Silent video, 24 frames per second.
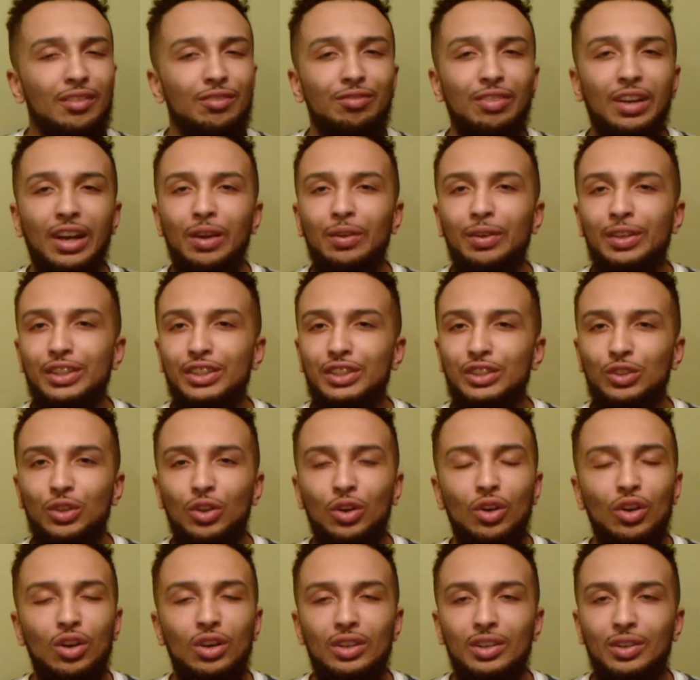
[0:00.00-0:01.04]
very
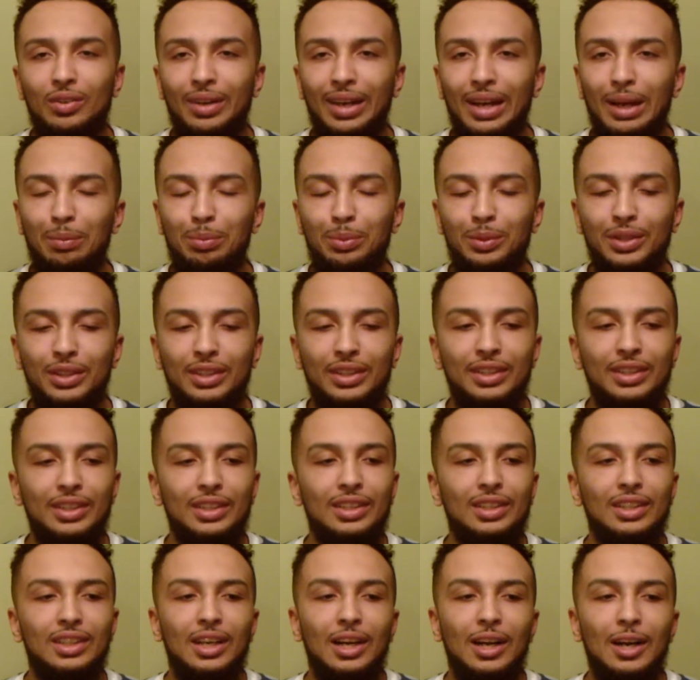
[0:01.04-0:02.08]
strong grappler,
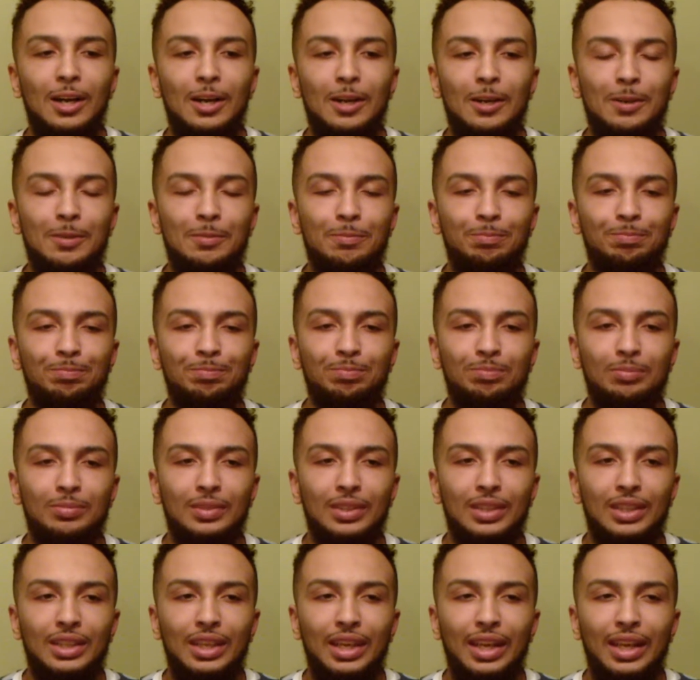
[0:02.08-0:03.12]

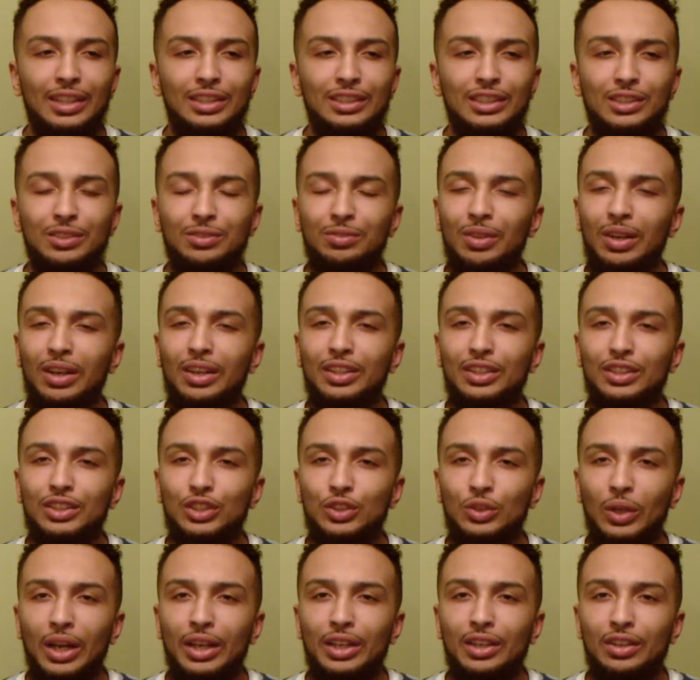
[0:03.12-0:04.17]
and she's a very good
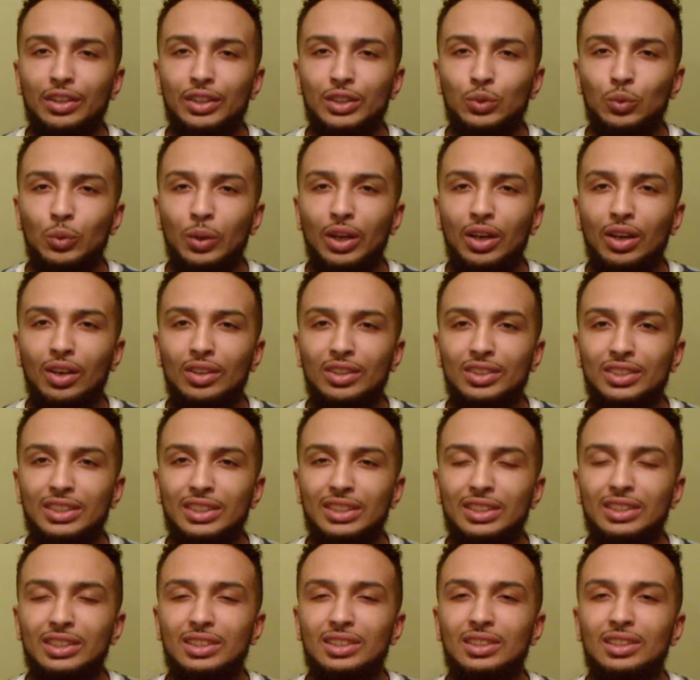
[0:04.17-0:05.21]
striker as well.
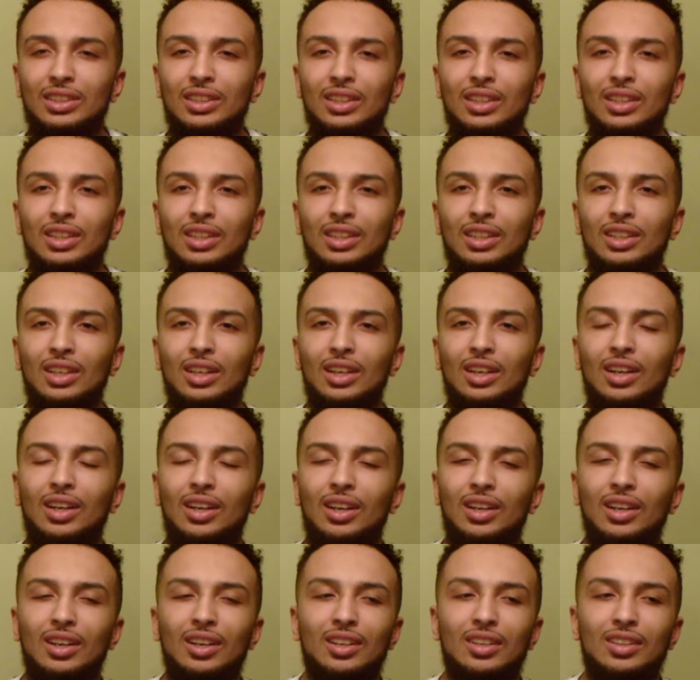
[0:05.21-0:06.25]
She's
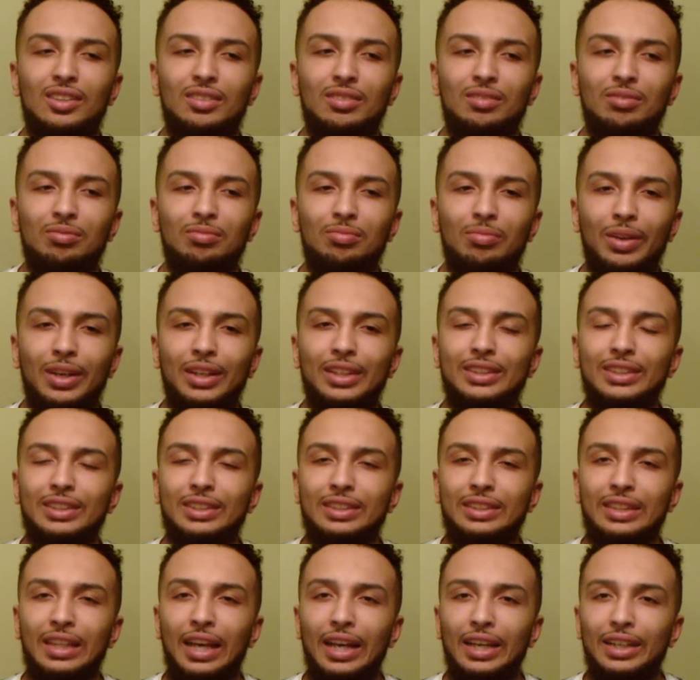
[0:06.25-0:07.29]
very
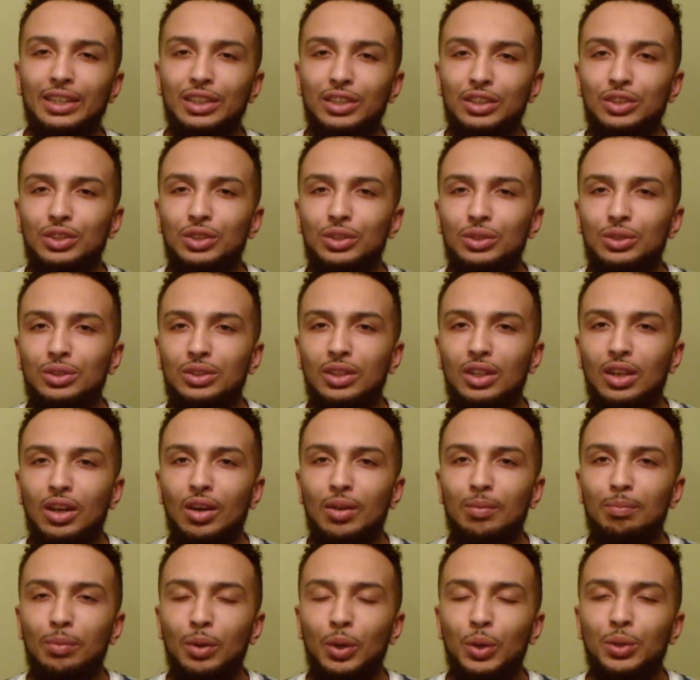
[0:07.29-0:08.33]
technical
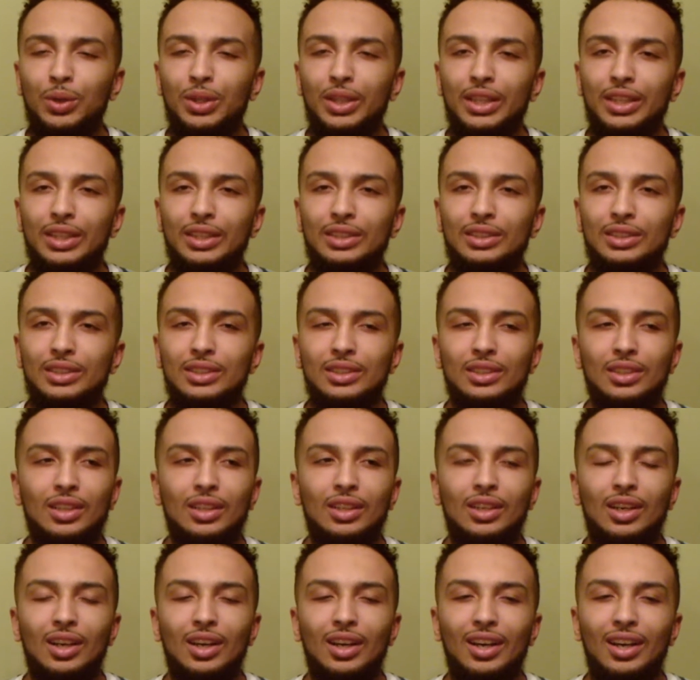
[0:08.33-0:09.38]
on both ends.
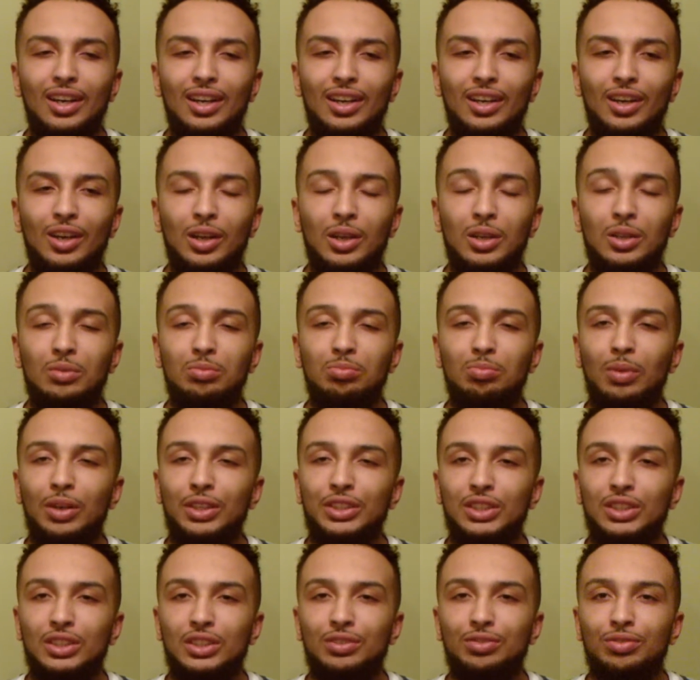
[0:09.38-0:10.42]
Her
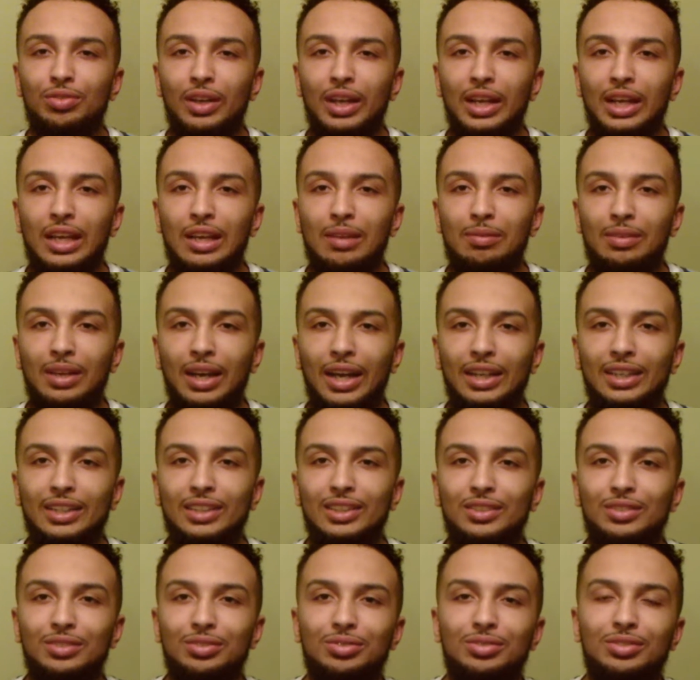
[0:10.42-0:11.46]
muscular frame
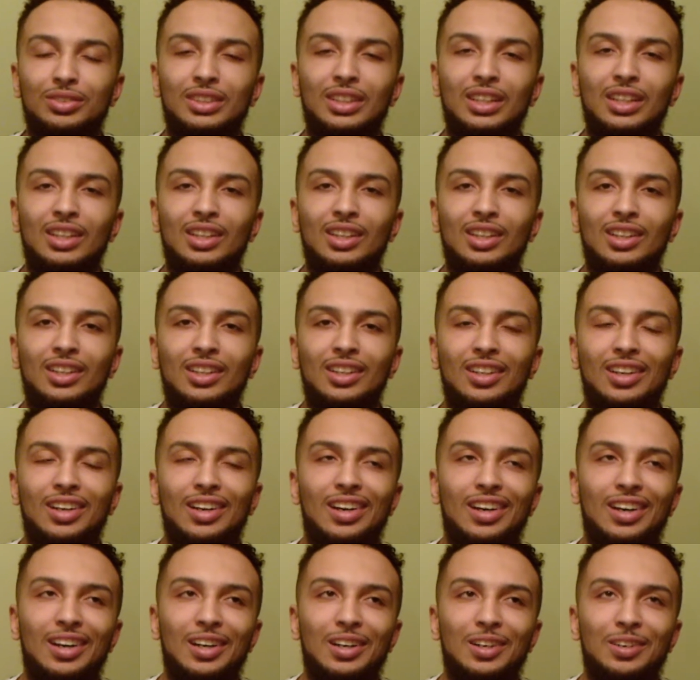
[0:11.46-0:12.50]
kind
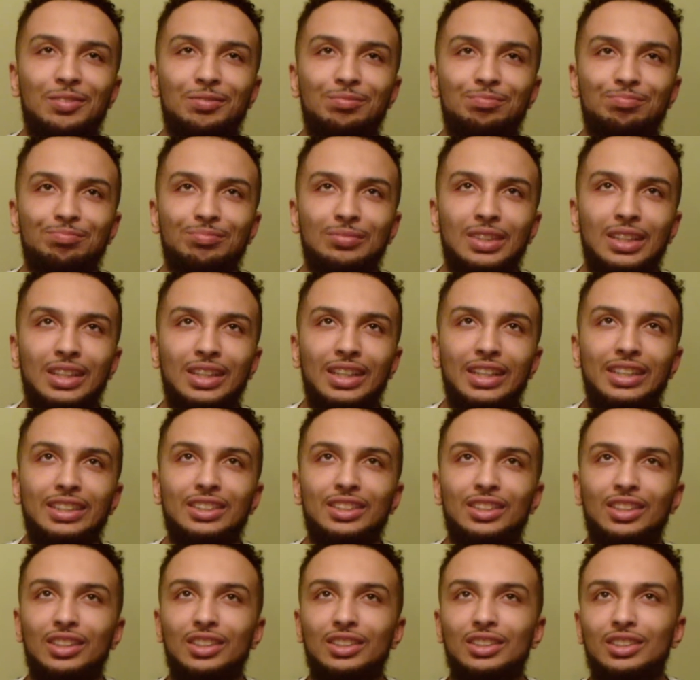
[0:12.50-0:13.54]
of leads
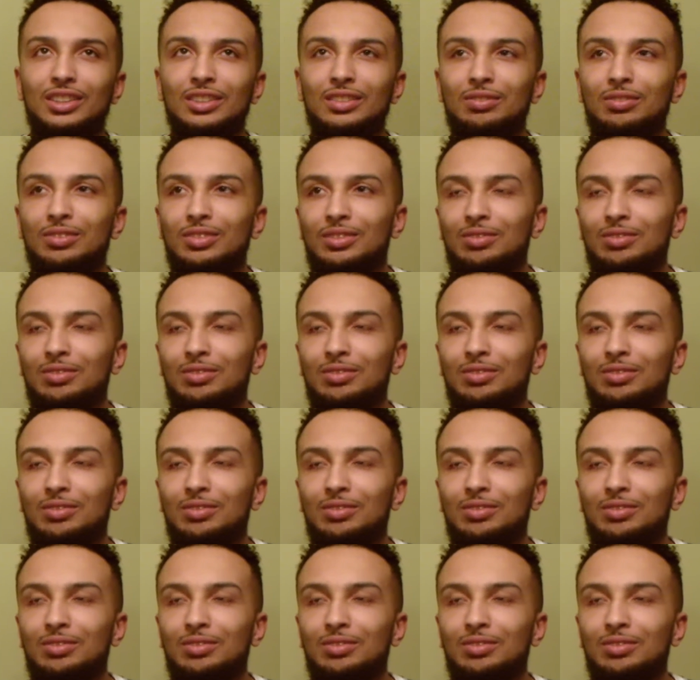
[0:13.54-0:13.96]
her to,